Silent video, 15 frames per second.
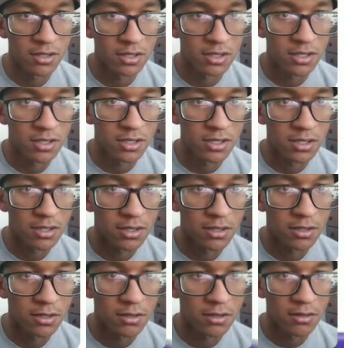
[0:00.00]

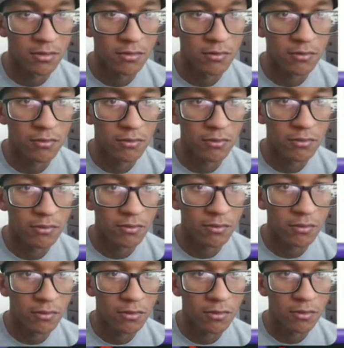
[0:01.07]

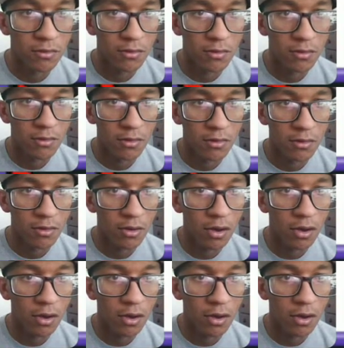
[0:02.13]
(no one is talking)